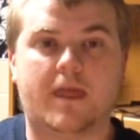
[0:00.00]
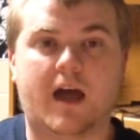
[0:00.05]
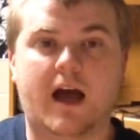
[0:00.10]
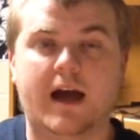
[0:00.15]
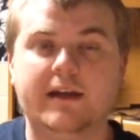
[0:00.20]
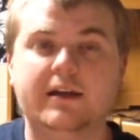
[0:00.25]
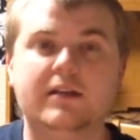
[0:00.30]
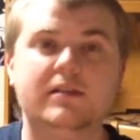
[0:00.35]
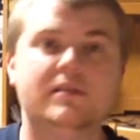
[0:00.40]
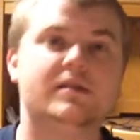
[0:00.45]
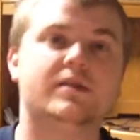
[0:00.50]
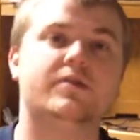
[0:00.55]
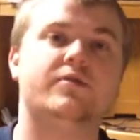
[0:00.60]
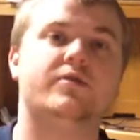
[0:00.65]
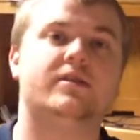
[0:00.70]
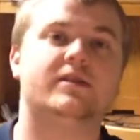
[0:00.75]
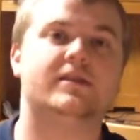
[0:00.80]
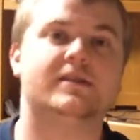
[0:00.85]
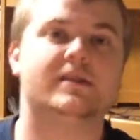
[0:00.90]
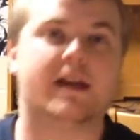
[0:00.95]
I consider
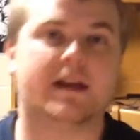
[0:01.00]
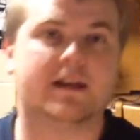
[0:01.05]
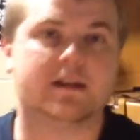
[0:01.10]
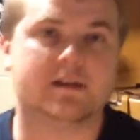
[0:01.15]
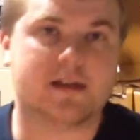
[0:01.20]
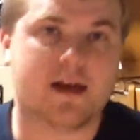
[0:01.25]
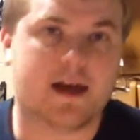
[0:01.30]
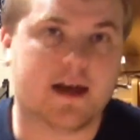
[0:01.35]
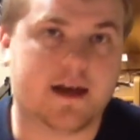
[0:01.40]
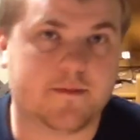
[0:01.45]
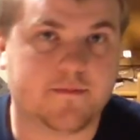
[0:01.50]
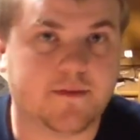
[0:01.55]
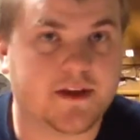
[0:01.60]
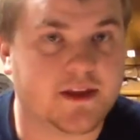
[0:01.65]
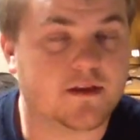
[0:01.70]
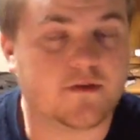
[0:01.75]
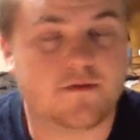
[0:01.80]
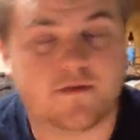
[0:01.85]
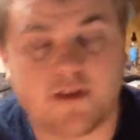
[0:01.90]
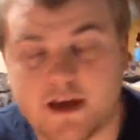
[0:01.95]
it the second time
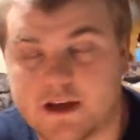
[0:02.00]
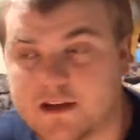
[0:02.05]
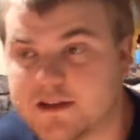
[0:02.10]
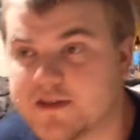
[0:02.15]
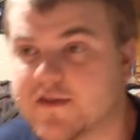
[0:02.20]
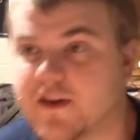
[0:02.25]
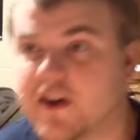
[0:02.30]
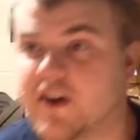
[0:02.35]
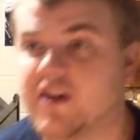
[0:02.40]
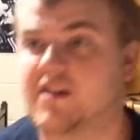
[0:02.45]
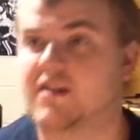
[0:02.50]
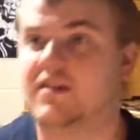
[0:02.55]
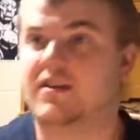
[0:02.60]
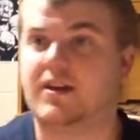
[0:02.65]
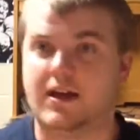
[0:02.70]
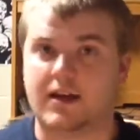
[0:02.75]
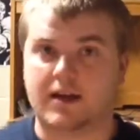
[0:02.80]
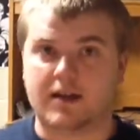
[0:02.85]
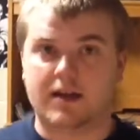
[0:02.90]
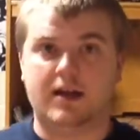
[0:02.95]
that the veil is very
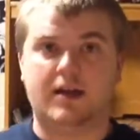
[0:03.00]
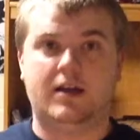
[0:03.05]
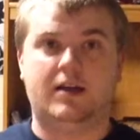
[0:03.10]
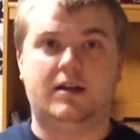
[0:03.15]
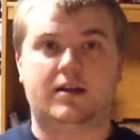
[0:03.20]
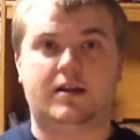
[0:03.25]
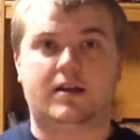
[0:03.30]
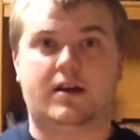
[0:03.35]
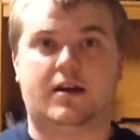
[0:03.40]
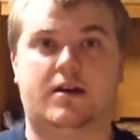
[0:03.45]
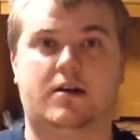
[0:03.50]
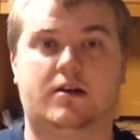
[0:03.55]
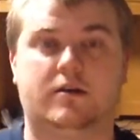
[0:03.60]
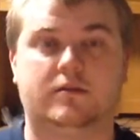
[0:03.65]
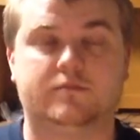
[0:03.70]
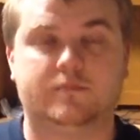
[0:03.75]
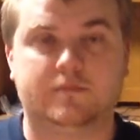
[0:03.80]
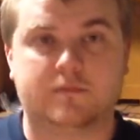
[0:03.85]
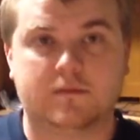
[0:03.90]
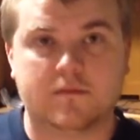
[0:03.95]
thin.
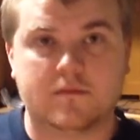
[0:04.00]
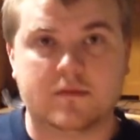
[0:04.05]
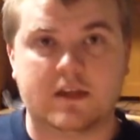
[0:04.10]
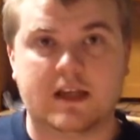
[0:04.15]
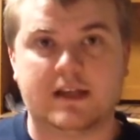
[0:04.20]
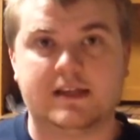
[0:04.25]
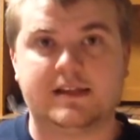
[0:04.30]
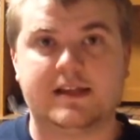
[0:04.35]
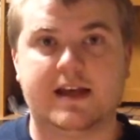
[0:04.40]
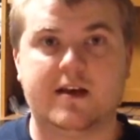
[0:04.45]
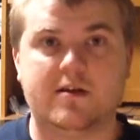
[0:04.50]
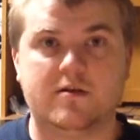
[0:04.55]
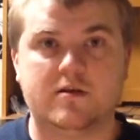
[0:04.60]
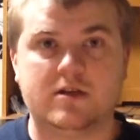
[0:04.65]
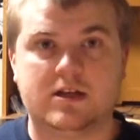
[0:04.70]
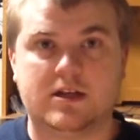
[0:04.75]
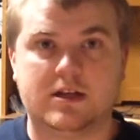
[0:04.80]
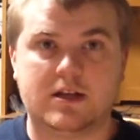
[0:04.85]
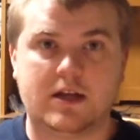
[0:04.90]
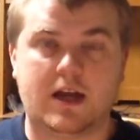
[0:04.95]

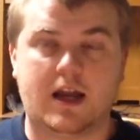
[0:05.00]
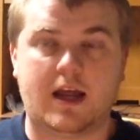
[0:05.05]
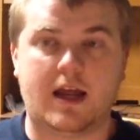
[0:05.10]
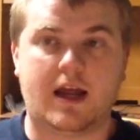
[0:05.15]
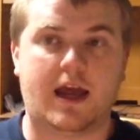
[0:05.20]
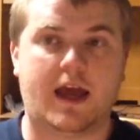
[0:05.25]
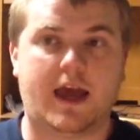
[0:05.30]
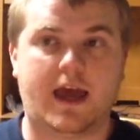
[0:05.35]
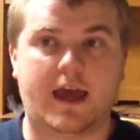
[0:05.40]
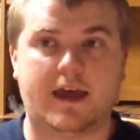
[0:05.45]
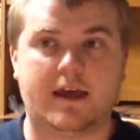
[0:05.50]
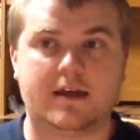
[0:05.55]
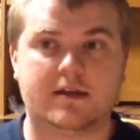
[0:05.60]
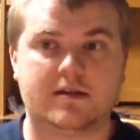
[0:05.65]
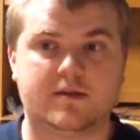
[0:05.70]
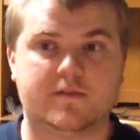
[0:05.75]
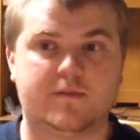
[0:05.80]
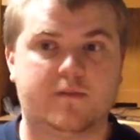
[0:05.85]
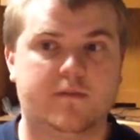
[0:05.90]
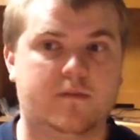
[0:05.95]
Samhain
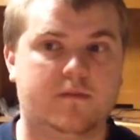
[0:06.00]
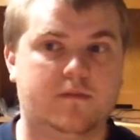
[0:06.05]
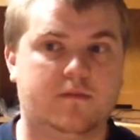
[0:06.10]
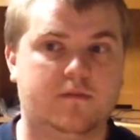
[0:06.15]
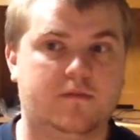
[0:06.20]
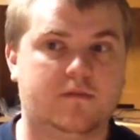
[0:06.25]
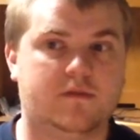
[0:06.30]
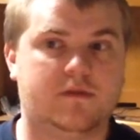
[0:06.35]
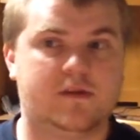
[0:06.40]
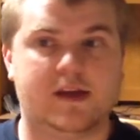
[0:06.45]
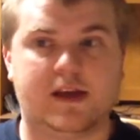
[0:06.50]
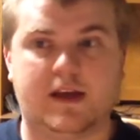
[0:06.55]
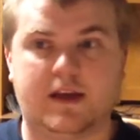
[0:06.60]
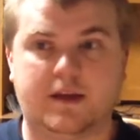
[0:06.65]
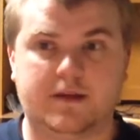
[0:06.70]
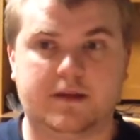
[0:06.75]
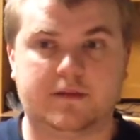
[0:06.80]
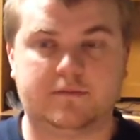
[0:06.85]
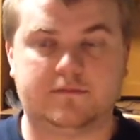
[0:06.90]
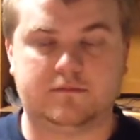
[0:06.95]
and
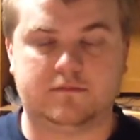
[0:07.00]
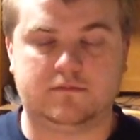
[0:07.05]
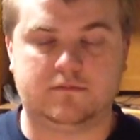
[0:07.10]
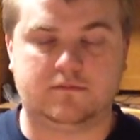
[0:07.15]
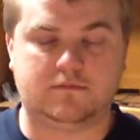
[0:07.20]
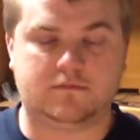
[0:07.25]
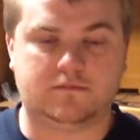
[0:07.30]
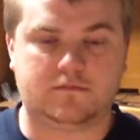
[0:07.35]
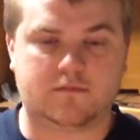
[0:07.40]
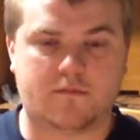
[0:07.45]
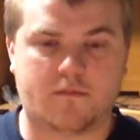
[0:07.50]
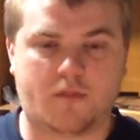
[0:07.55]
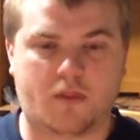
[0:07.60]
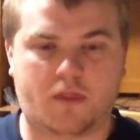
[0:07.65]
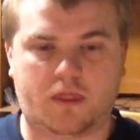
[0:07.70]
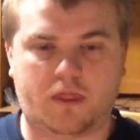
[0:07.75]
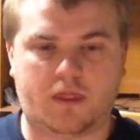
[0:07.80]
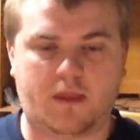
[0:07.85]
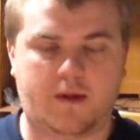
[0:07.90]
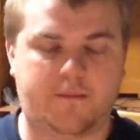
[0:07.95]
the
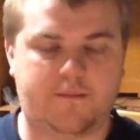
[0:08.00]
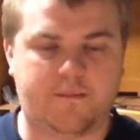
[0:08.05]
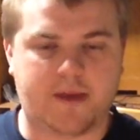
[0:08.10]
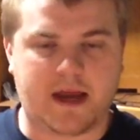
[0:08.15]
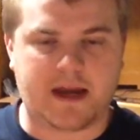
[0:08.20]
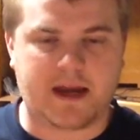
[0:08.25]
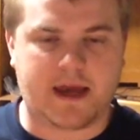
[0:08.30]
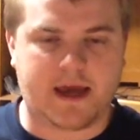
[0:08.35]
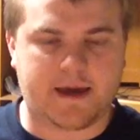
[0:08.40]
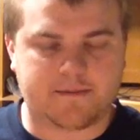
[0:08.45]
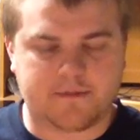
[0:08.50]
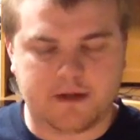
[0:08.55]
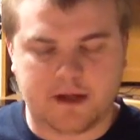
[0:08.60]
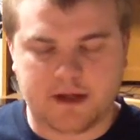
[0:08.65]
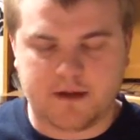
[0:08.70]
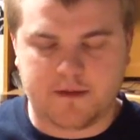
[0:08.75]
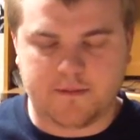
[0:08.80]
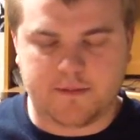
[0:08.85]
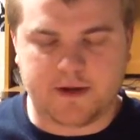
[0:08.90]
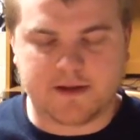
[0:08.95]
Mayday.
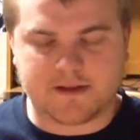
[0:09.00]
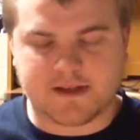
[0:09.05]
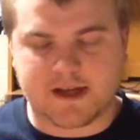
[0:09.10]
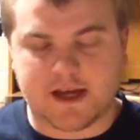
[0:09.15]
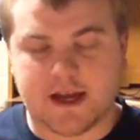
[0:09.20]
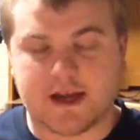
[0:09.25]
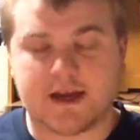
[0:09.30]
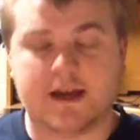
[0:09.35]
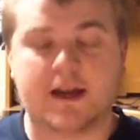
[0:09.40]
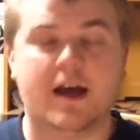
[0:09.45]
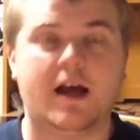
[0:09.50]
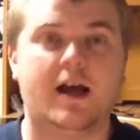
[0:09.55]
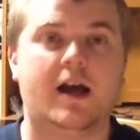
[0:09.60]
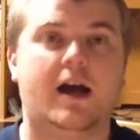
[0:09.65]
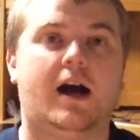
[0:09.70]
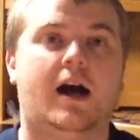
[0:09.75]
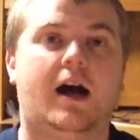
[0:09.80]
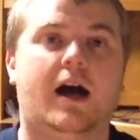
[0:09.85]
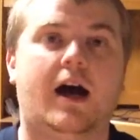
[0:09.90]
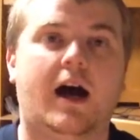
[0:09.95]
Beltane,
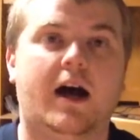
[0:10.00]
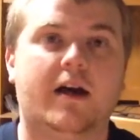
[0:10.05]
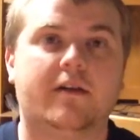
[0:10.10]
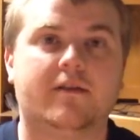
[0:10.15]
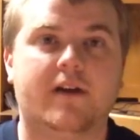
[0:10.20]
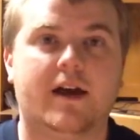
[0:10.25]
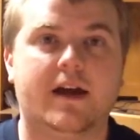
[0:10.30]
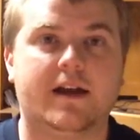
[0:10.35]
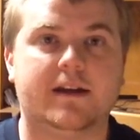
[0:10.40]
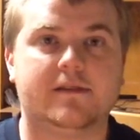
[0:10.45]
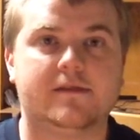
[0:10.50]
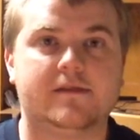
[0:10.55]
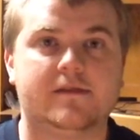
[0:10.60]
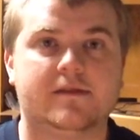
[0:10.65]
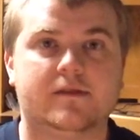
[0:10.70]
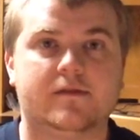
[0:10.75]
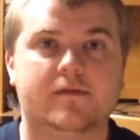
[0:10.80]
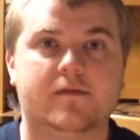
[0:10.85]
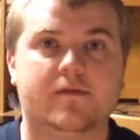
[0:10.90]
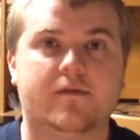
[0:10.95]
I find
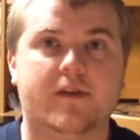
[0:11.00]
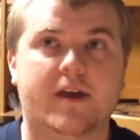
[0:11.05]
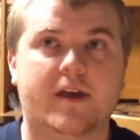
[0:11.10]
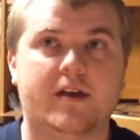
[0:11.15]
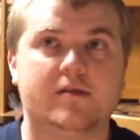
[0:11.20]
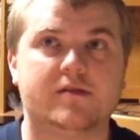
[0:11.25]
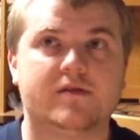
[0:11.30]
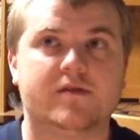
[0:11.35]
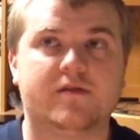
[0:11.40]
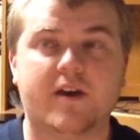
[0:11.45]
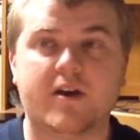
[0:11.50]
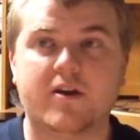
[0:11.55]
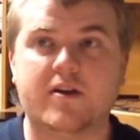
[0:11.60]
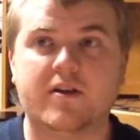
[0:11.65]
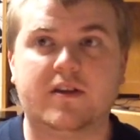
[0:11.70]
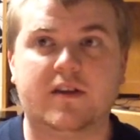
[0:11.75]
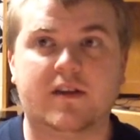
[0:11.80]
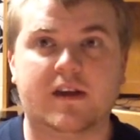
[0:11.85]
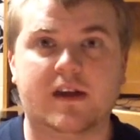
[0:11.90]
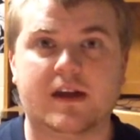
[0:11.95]
veil's
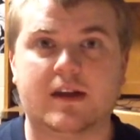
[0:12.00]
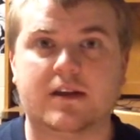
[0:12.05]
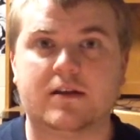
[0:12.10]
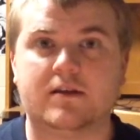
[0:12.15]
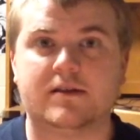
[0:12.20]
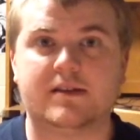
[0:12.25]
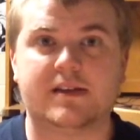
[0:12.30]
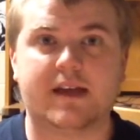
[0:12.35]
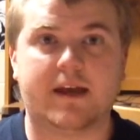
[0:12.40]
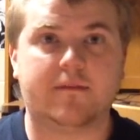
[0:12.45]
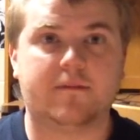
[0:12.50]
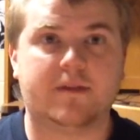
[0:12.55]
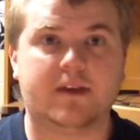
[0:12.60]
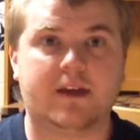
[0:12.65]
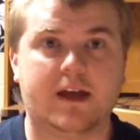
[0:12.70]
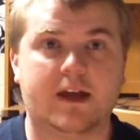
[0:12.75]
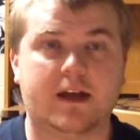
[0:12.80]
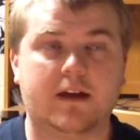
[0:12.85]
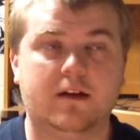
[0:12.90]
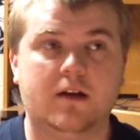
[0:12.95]
very thin, same
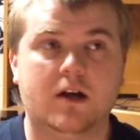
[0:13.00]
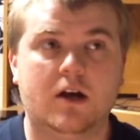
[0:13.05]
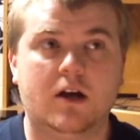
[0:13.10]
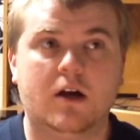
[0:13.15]
thing.